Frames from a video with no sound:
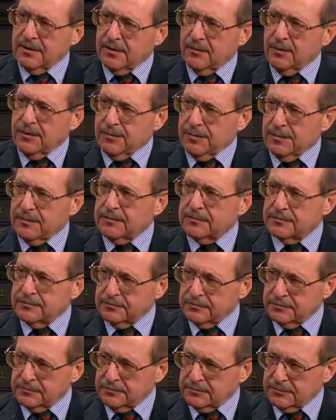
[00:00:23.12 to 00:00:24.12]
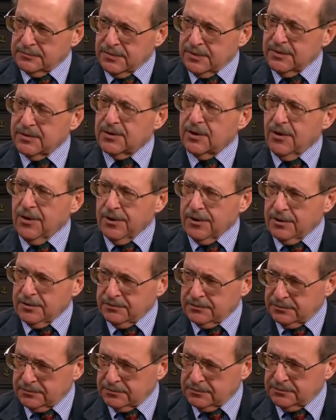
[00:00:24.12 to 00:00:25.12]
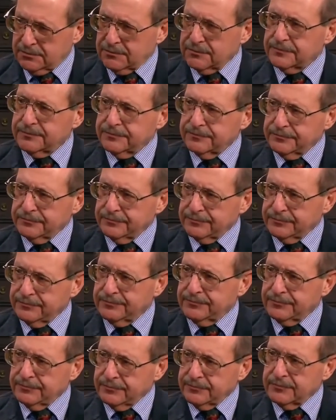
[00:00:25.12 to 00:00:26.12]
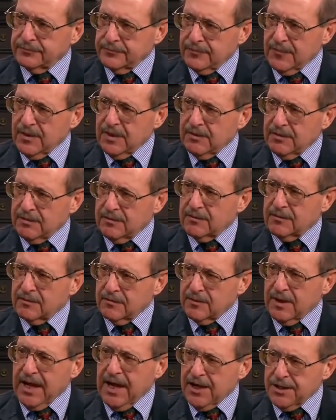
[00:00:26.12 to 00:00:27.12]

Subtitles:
Creflo Dollar, his daughter is now